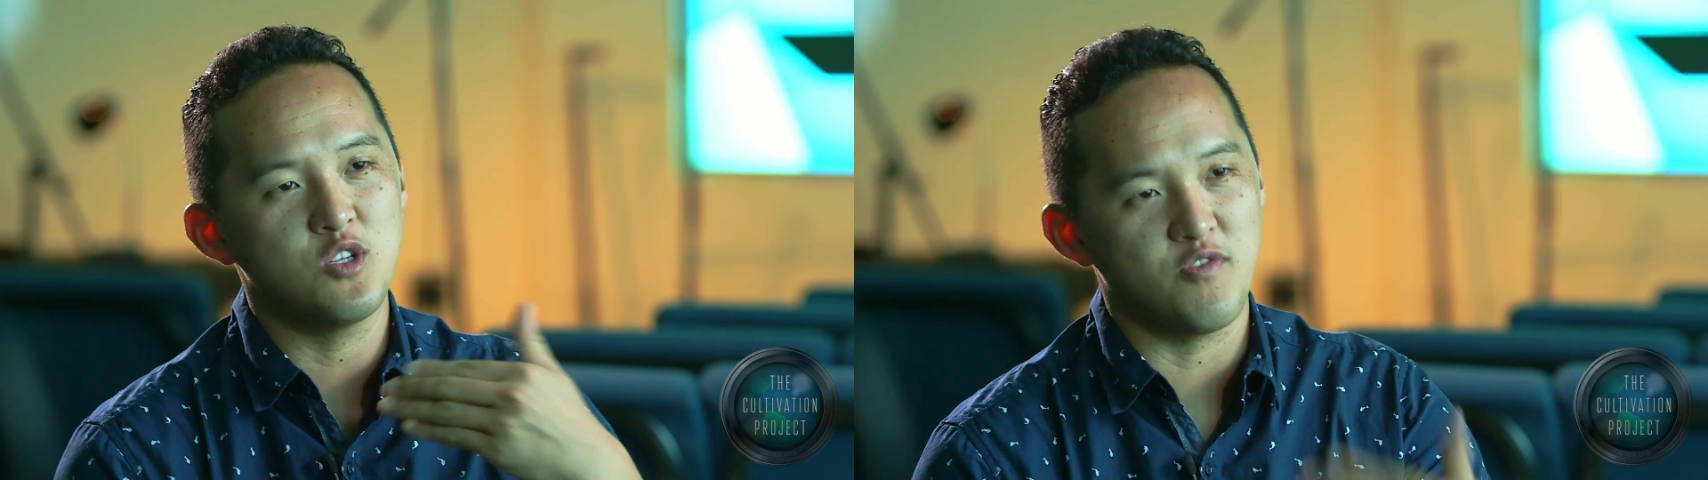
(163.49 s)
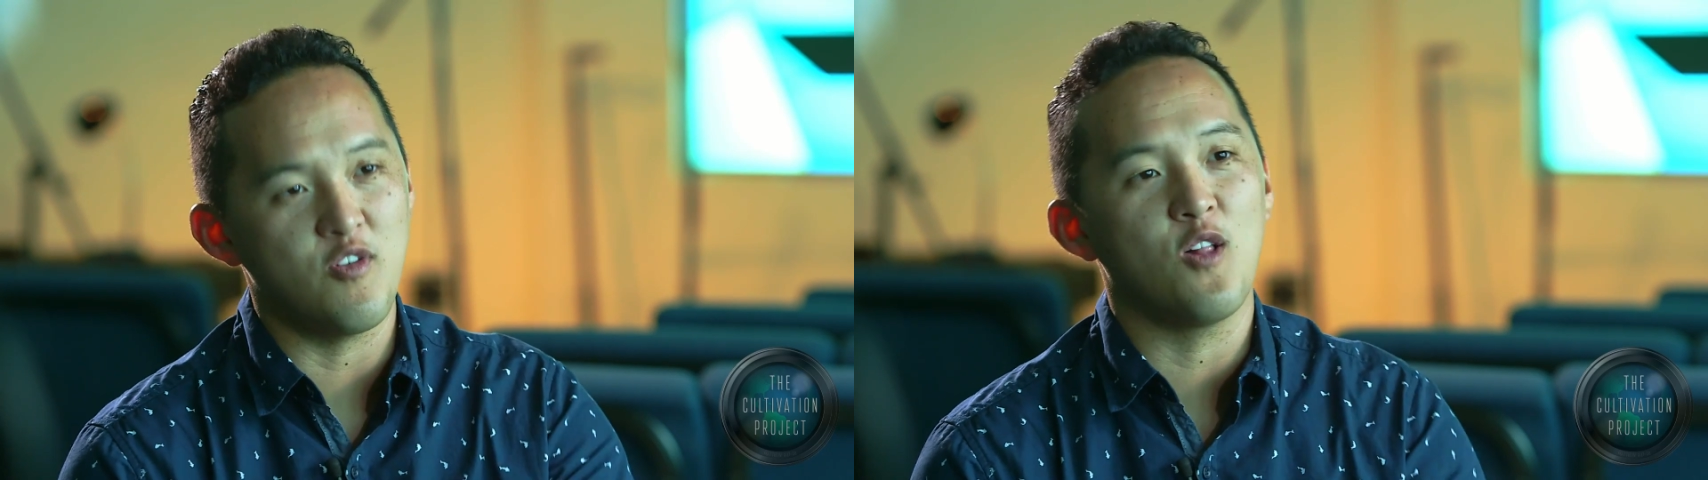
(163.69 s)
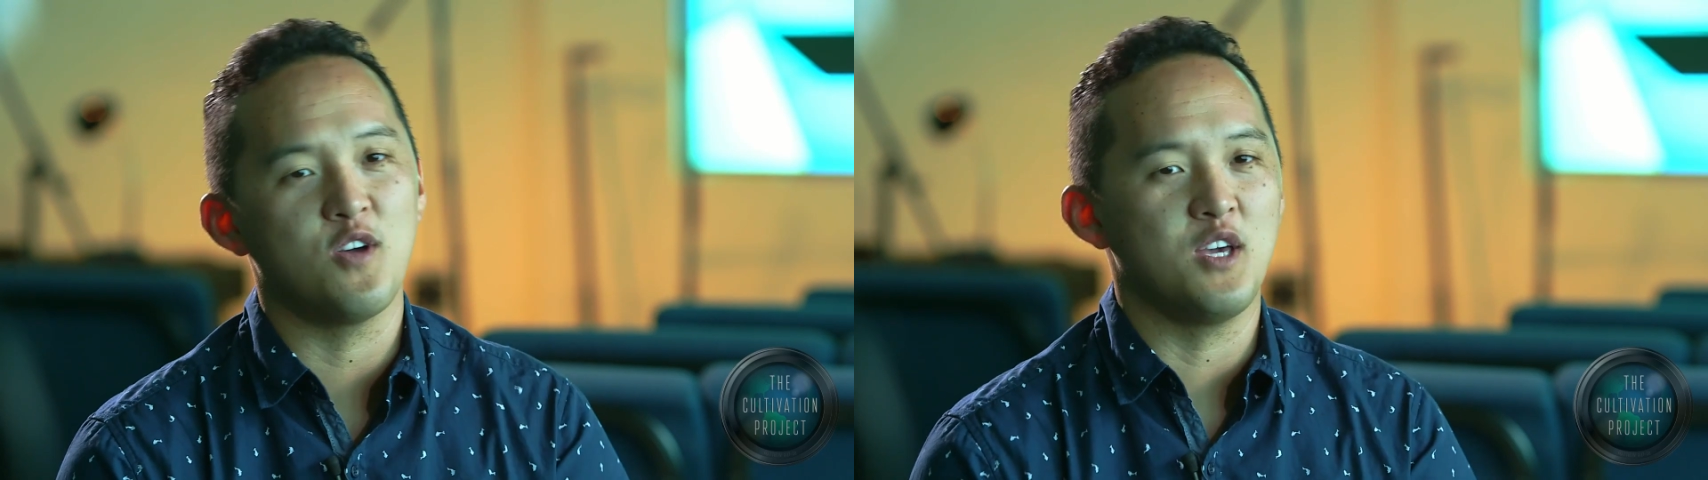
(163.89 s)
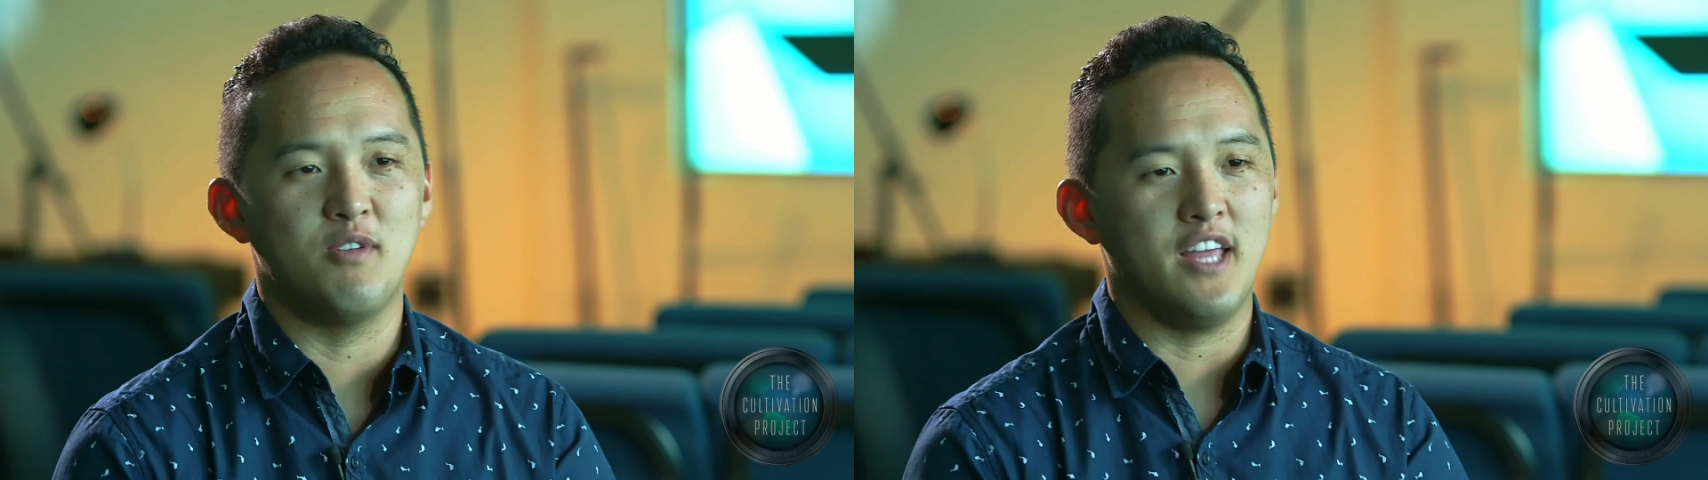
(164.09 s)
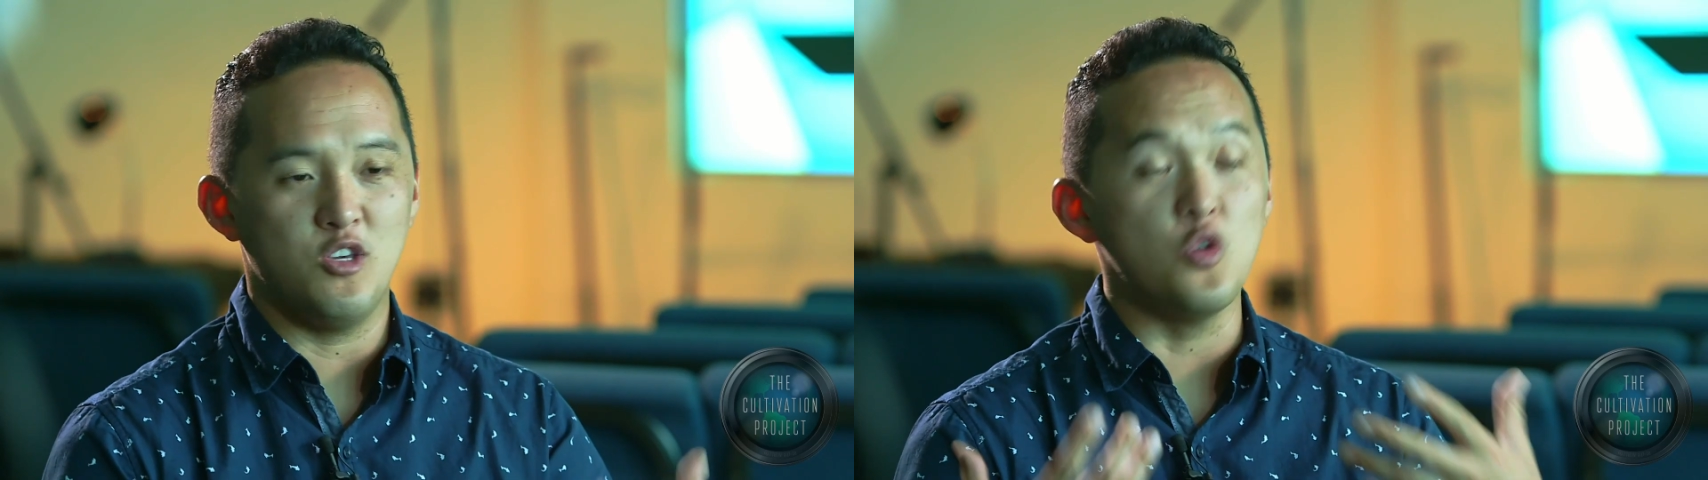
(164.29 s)
you to follow Him
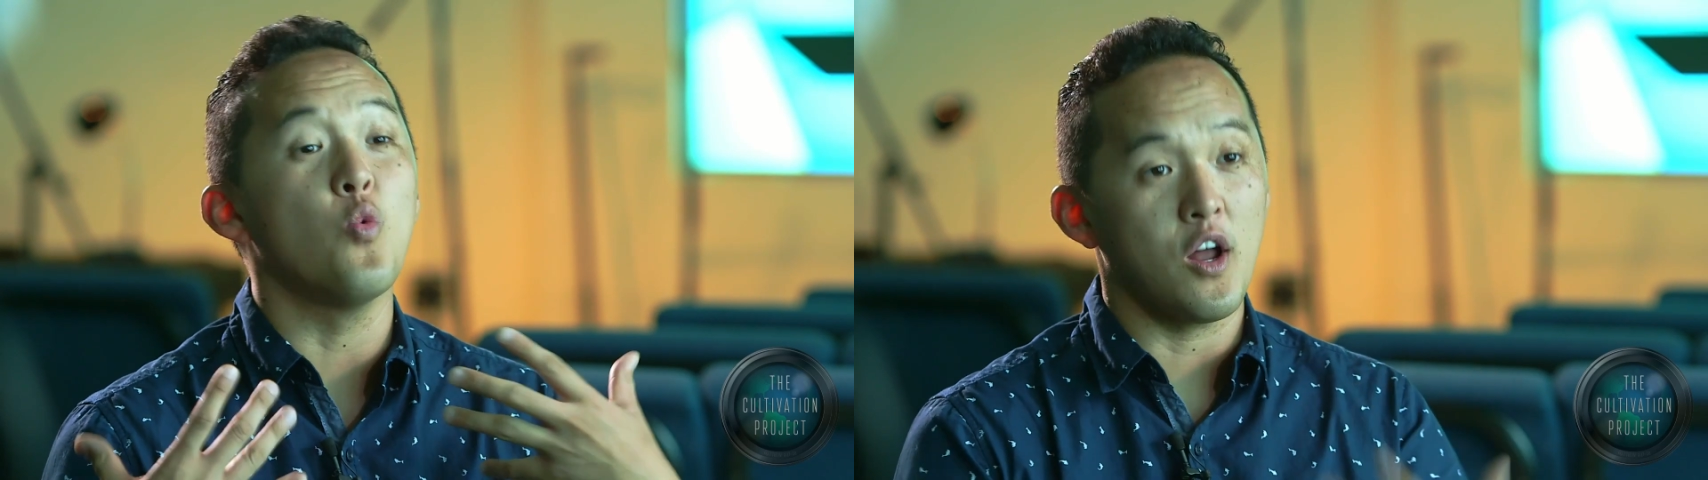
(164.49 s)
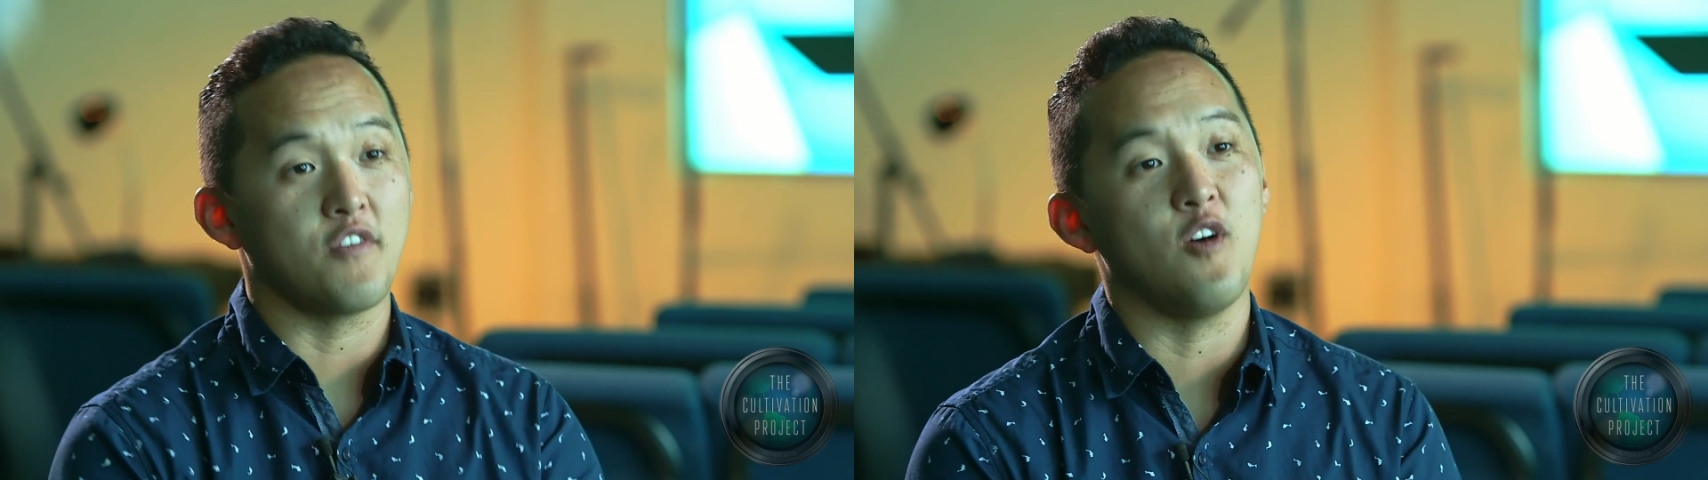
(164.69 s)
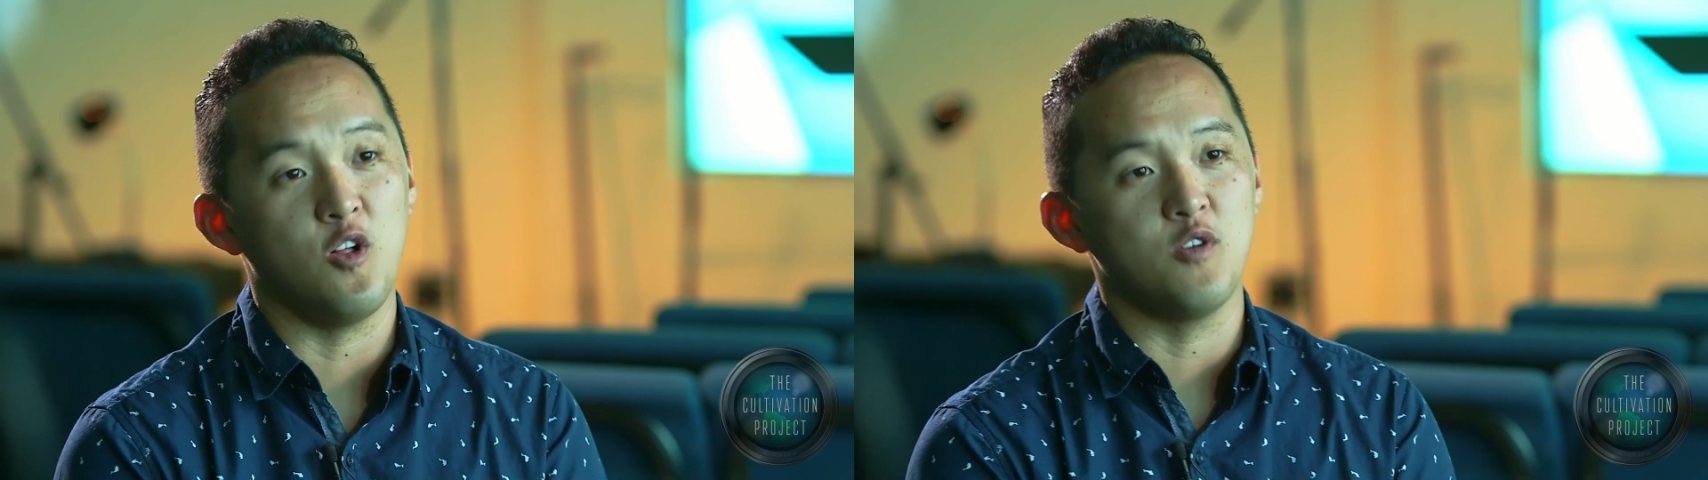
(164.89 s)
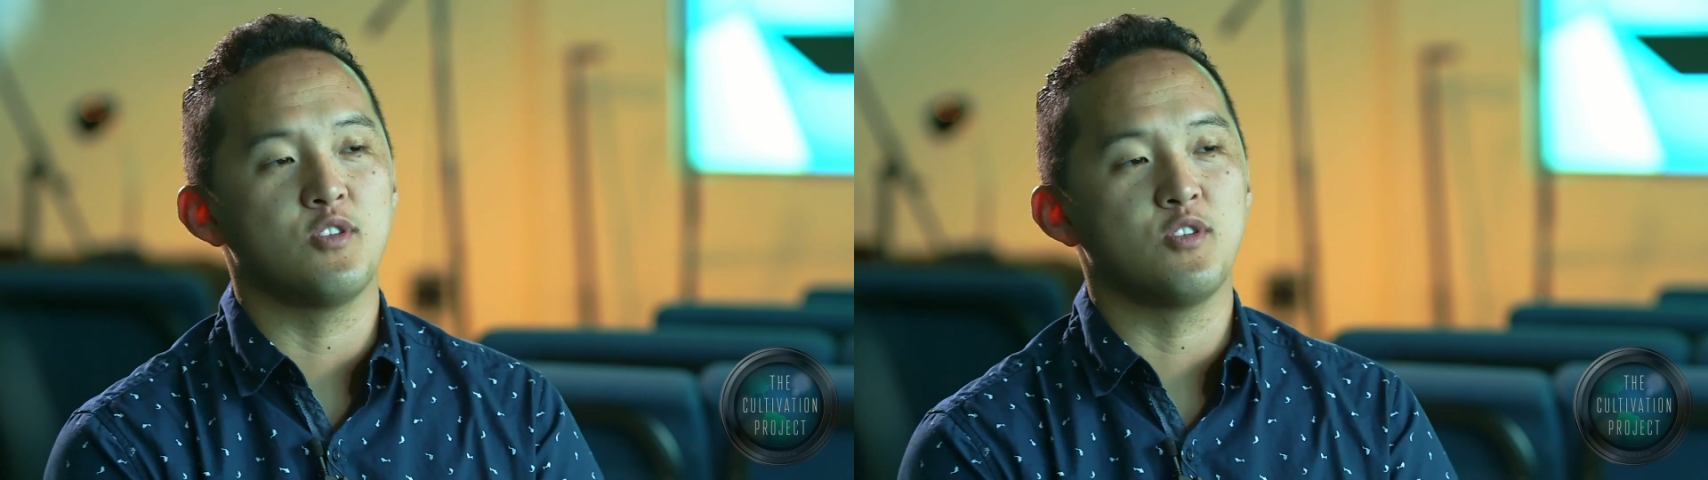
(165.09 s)
and that you want to follow Him